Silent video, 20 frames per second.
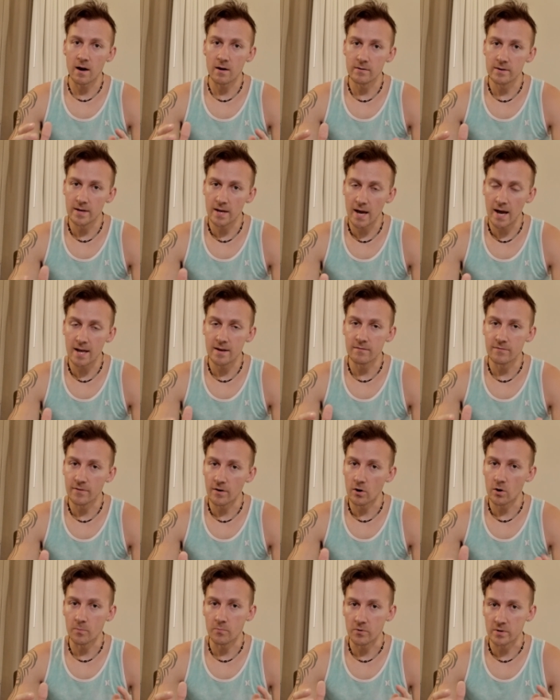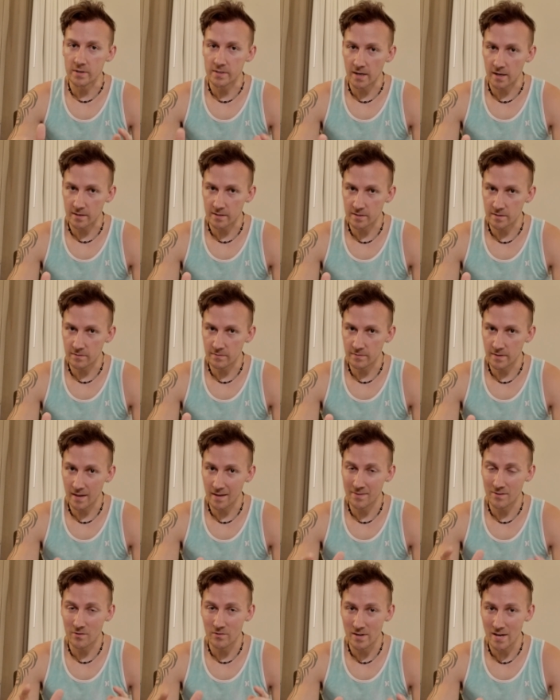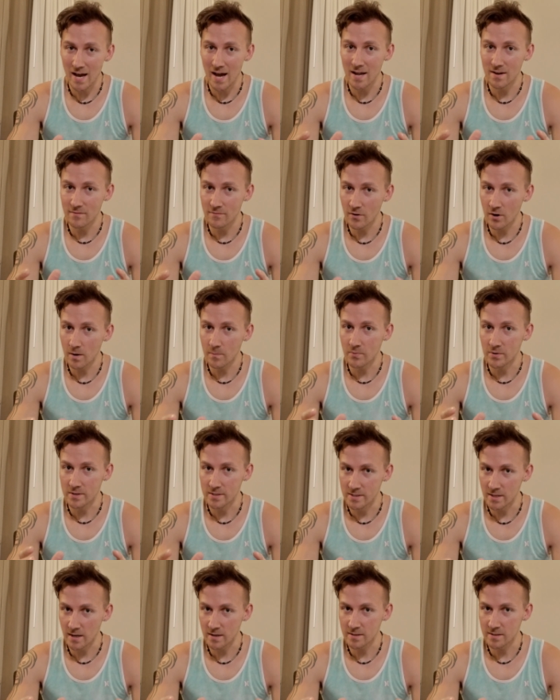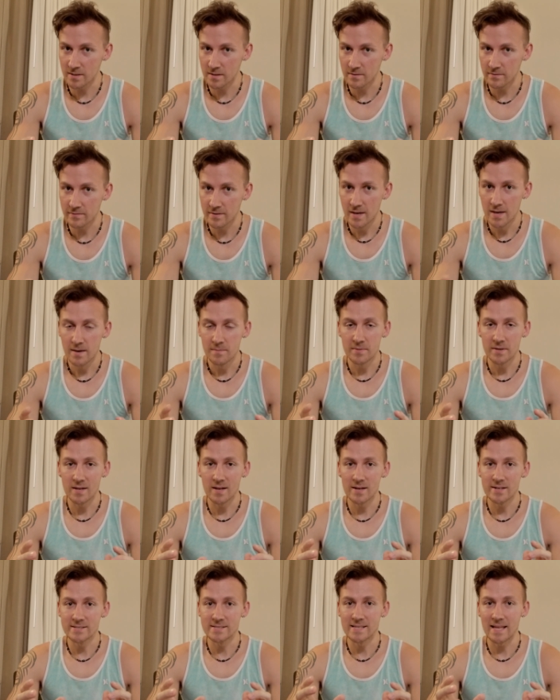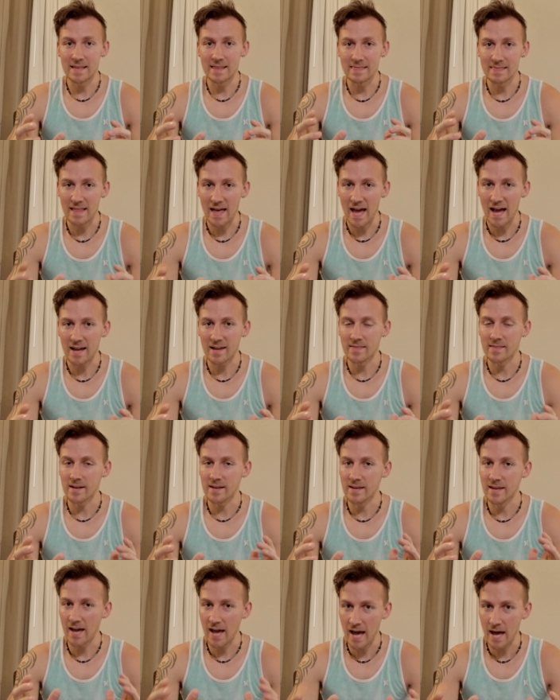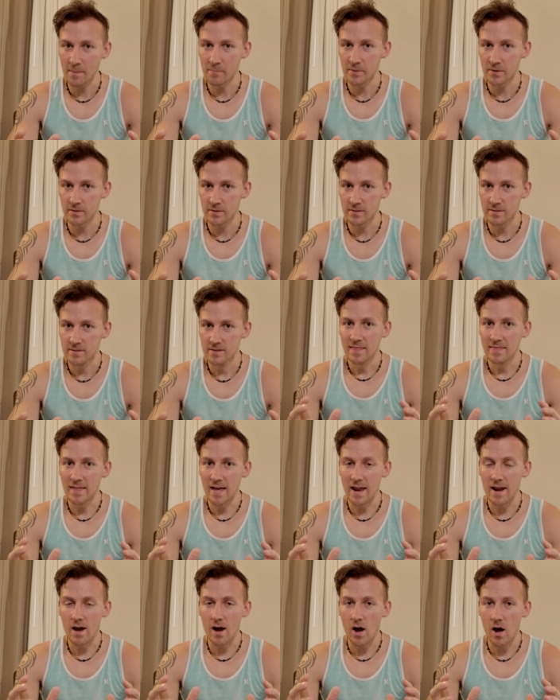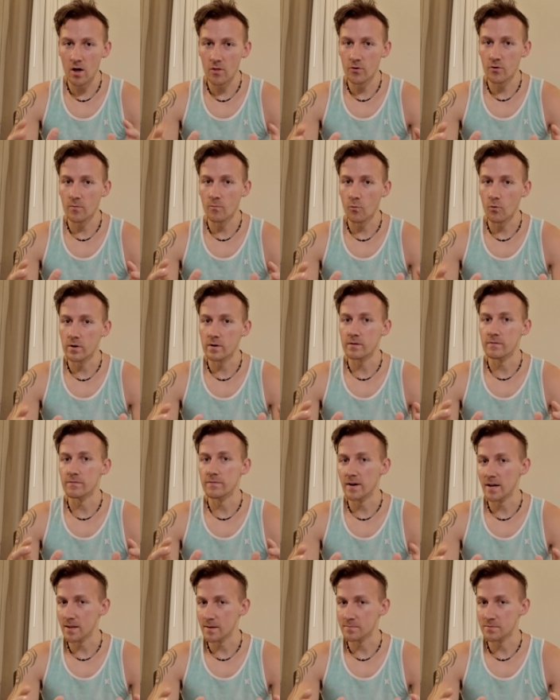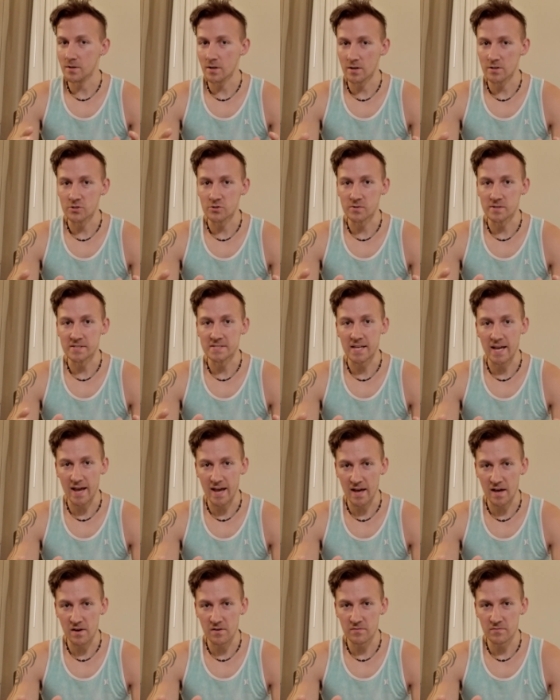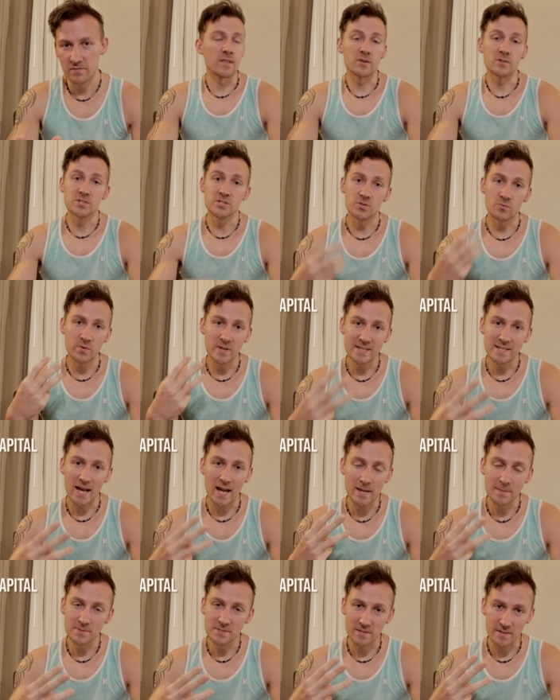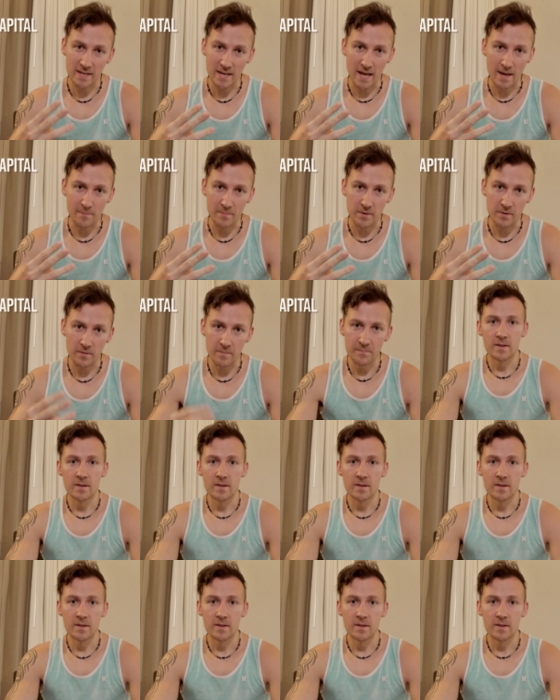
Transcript: are not very productive, and they're not very productive because they lack the capital that other more developed countries have. Now, there's three types of capital.